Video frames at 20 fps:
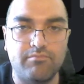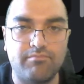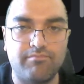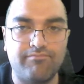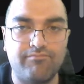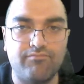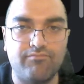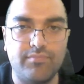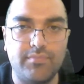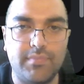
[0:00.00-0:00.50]

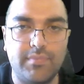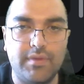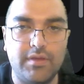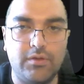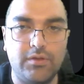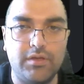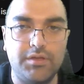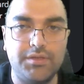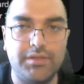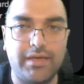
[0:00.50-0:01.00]
No,
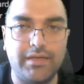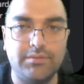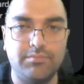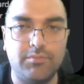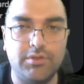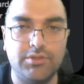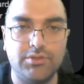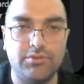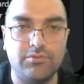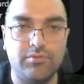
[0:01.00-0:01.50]
not that
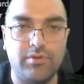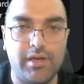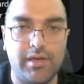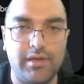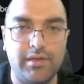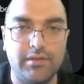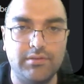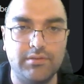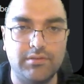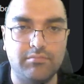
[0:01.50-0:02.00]
much
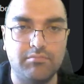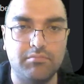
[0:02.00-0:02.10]
great.